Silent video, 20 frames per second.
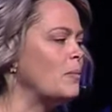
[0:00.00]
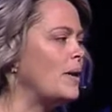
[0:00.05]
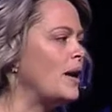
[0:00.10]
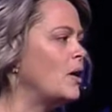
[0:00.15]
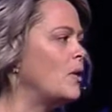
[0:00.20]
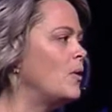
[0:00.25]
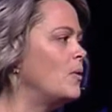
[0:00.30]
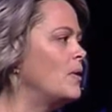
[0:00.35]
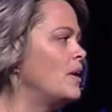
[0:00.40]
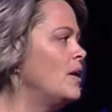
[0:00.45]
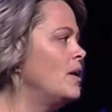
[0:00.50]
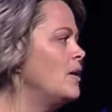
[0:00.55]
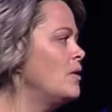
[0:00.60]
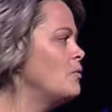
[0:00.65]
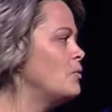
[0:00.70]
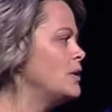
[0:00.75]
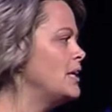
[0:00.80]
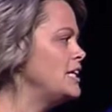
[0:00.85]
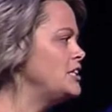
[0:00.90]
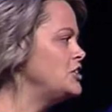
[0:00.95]
about.
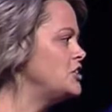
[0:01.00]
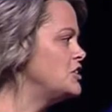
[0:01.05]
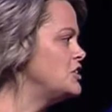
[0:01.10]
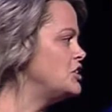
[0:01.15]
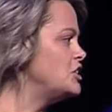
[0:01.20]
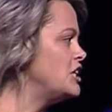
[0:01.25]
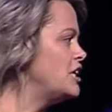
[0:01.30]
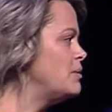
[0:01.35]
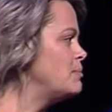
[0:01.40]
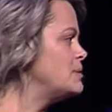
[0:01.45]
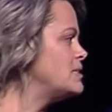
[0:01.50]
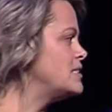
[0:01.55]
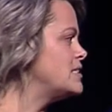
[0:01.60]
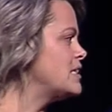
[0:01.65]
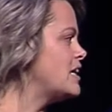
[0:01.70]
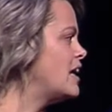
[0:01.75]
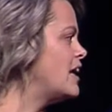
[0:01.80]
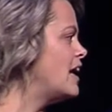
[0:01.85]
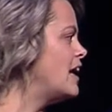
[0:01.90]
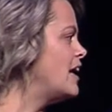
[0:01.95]
Relationships
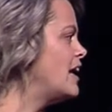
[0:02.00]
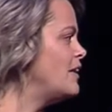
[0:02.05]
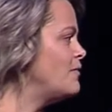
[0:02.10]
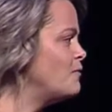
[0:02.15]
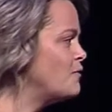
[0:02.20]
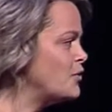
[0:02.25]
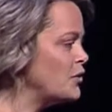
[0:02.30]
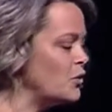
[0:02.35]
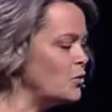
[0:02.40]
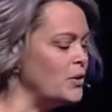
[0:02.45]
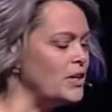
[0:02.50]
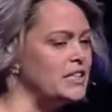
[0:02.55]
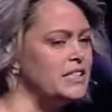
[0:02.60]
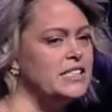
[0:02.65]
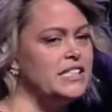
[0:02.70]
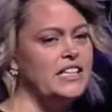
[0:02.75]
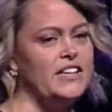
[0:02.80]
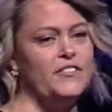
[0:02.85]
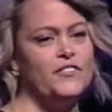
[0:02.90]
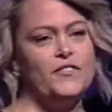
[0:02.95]

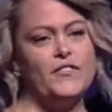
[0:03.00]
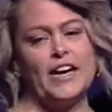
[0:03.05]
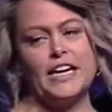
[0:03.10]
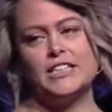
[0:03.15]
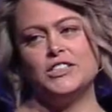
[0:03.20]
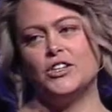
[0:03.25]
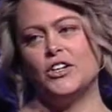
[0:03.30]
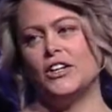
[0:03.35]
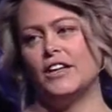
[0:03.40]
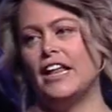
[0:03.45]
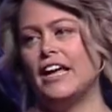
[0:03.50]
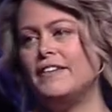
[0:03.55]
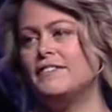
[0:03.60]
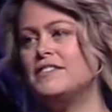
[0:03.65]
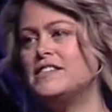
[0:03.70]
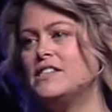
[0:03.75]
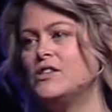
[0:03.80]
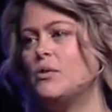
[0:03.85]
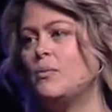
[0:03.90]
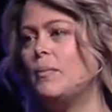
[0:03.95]
influence and affect our
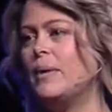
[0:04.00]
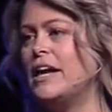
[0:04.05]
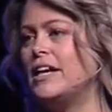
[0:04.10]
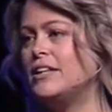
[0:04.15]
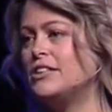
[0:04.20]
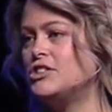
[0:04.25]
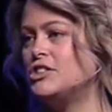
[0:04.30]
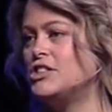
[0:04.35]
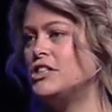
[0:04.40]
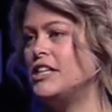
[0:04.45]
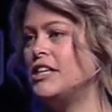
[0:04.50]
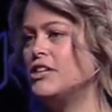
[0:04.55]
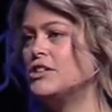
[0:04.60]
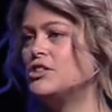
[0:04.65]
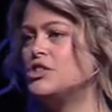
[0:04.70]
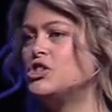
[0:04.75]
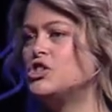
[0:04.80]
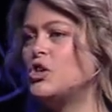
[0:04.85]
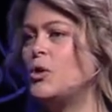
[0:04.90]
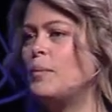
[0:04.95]
life so much. They're
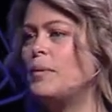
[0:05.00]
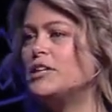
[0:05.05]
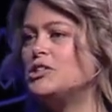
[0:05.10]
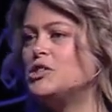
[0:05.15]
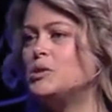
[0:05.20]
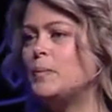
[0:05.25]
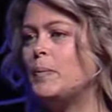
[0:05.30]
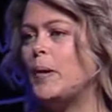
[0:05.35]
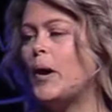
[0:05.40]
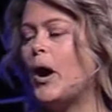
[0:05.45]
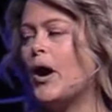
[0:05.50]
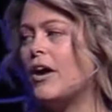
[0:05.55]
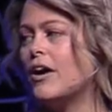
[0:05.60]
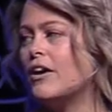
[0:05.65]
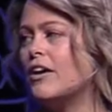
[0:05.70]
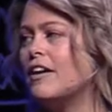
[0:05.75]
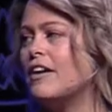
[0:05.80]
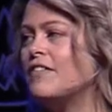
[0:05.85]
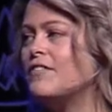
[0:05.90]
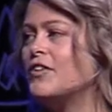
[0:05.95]
so much a
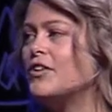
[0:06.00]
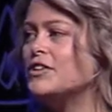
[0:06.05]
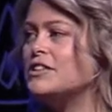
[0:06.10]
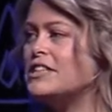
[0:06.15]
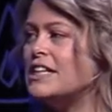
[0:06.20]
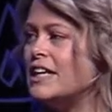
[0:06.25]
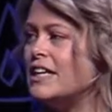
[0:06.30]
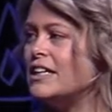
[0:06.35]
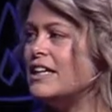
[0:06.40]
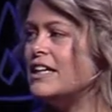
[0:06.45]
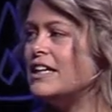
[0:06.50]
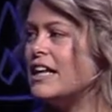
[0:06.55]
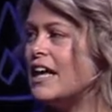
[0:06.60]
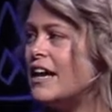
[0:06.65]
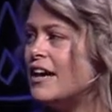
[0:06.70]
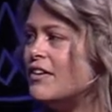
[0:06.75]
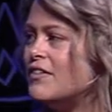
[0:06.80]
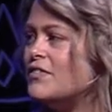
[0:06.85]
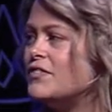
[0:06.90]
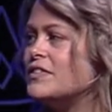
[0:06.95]
part of our daily
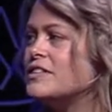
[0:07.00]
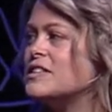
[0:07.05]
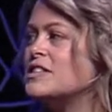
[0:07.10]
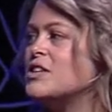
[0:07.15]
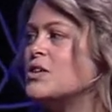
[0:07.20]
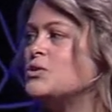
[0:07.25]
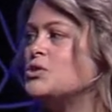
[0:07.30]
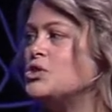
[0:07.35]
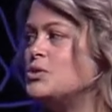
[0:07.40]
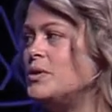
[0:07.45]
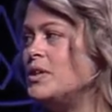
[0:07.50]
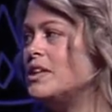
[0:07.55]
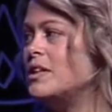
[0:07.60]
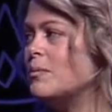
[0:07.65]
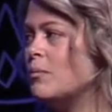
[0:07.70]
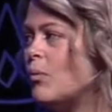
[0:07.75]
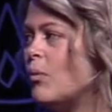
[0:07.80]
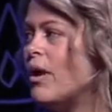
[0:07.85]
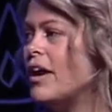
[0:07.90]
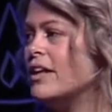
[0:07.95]
life, and so doing
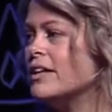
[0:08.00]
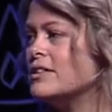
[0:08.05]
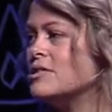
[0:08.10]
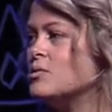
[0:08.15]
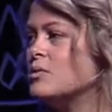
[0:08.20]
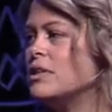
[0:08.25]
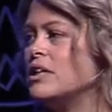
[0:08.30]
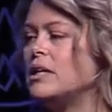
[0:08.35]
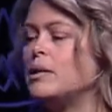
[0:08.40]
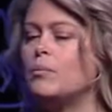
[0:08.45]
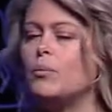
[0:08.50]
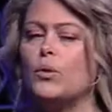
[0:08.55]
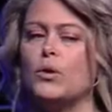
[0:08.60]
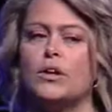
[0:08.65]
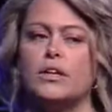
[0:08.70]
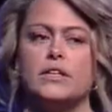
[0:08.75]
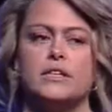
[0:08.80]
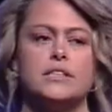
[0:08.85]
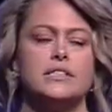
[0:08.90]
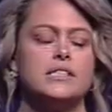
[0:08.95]
them well is really
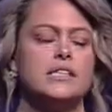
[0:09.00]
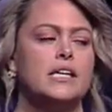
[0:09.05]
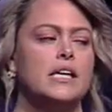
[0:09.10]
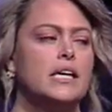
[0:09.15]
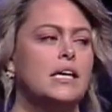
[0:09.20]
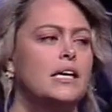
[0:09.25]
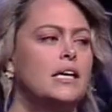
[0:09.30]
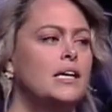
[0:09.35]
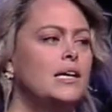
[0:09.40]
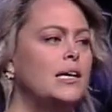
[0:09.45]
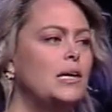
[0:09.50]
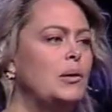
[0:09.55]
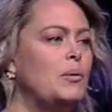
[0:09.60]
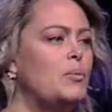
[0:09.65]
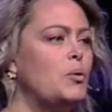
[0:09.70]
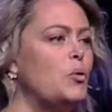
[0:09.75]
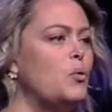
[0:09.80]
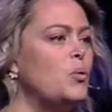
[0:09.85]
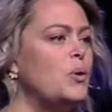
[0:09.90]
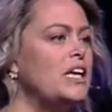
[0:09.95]
important.
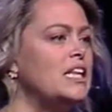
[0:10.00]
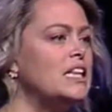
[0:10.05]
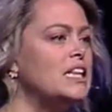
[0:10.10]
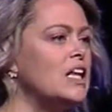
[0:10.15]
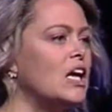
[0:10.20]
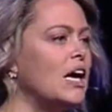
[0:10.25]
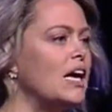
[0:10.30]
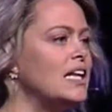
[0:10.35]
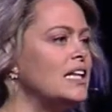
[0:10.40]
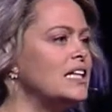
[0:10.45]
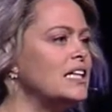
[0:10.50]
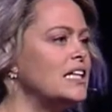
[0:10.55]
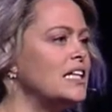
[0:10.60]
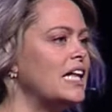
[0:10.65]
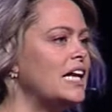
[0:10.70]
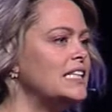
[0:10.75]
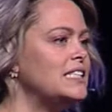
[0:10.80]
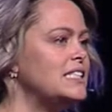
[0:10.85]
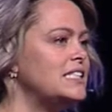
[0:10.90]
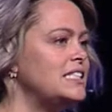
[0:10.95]
But we thought,
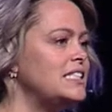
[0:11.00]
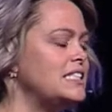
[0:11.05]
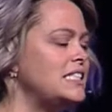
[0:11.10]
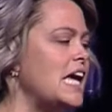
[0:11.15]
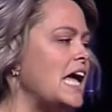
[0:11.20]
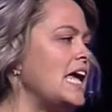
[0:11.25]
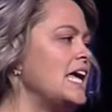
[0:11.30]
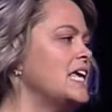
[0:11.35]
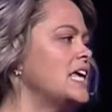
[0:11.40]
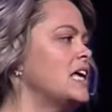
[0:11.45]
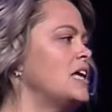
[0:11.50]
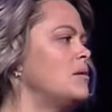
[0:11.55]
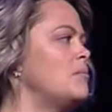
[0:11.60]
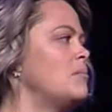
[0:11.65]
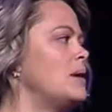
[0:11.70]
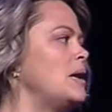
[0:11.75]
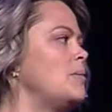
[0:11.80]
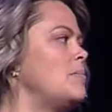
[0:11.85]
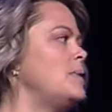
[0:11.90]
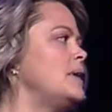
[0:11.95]
let's take it
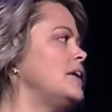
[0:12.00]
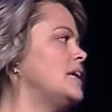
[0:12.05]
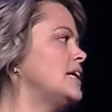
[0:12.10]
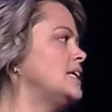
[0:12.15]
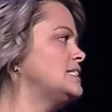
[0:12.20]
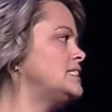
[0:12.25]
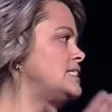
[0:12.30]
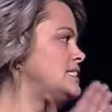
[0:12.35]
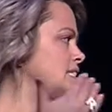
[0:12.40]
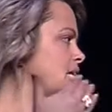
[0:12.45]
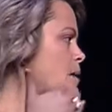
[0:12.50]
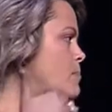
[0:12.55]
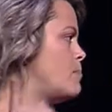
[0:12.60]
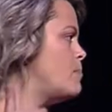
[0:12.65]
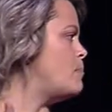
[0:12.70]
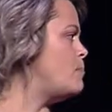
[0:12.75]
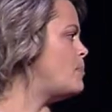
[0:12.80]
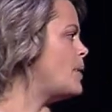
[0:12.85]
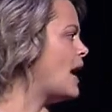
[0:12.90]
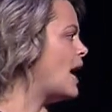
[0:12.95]
maybe a
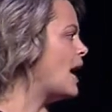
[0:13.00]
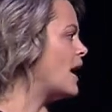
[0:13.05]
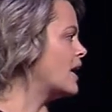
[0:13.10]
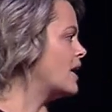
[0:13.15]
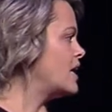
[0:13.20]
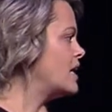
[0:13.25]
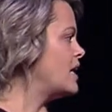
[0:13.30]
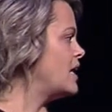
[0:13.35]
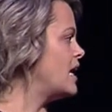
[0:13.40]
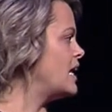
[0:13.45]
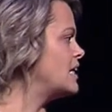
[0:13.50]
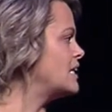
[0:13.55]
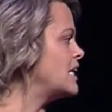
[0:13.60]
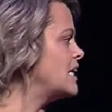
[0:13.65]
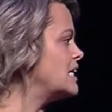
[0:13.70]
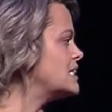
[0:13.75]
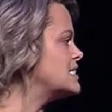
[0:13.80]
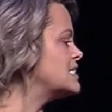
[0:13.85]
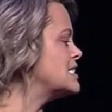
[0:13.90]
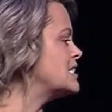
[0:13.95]
step back, and
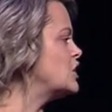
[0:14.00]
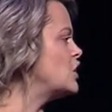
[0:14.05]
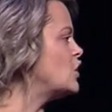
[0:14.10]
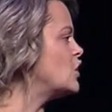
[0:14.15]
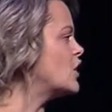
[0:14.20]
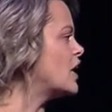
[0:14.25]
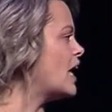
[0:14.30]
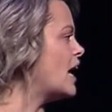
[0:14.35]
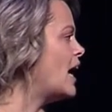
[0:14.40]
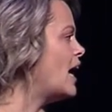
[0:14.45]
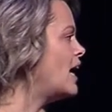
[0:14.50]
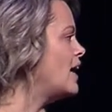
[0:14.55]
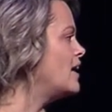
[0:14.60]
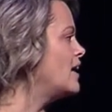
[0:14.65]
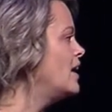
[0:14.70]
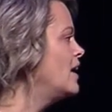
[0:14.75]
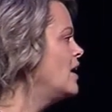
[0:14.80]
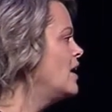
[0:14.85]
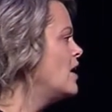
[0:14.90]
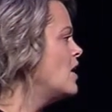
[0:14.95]
let's look at
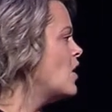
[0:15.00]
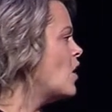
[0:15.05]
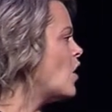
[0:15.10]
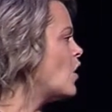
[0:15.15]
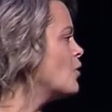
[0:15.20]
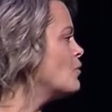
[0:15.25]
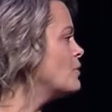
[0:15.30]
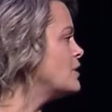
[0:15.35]
our